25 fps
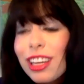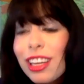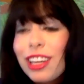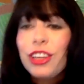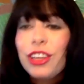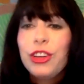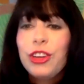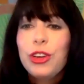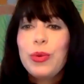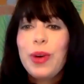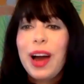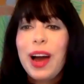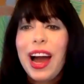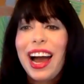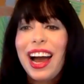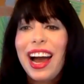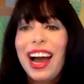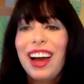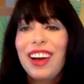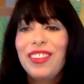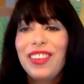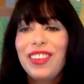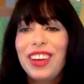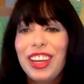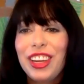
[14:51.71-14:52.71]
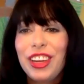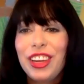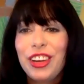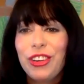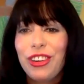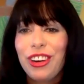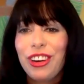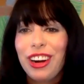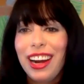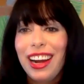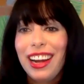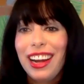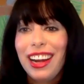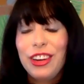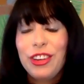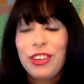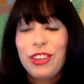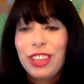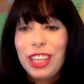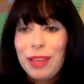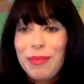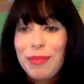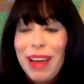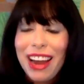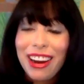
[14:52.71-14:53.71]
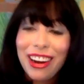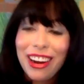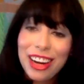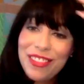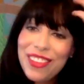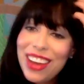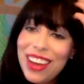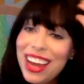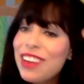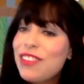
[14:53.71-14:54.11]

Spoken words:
You're a newly married man.